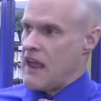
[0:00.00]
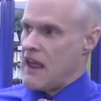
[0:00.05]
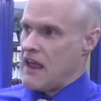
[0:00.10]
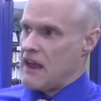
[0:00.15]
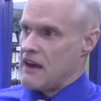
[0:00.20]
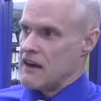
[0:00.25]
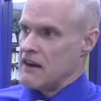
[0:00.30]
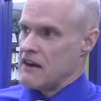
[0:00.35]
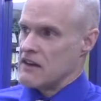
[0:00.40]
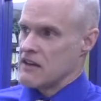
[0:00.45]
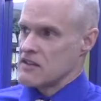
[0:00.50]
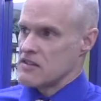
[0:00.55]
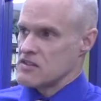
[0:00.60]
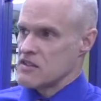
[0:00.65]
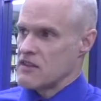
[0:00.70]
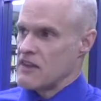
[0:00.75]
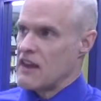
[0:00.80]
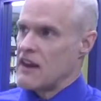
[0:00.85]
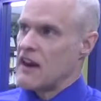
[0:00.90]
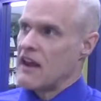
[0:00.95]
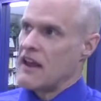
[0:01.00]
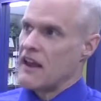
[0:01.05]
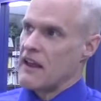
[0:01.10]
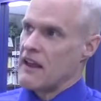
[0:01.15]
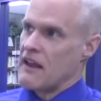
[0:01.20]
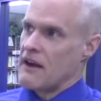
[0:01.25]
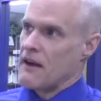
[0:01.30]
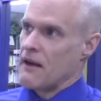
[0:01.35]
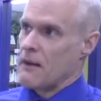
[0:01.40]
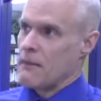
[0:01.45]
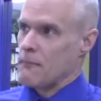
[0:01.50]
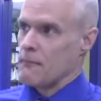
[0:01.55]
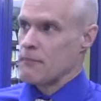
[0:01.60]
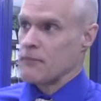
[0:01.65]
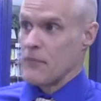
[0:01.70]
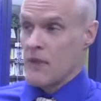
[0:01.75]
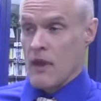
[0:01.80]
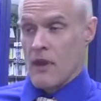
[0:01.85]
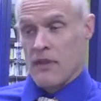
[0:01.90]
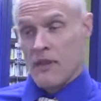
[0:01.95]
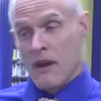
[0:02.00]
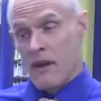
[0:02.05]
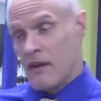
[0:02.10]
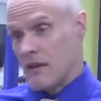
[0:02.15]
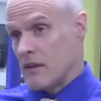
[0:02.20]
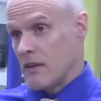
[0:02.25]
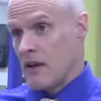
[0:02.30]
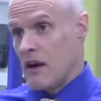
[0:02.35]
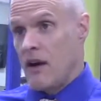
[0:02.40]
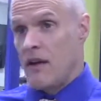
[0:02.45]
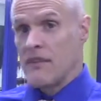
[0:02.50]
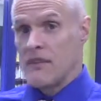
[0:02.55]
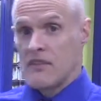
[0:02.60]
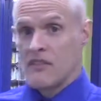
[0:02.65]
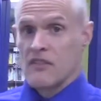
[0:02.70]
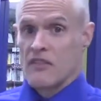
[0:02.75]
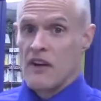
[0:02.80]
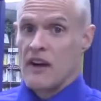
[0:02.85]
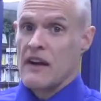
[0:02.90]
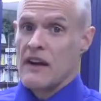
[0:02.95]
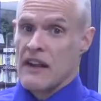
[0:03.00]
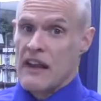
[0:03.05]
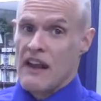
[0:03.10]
And so then I thought, oh, this is great.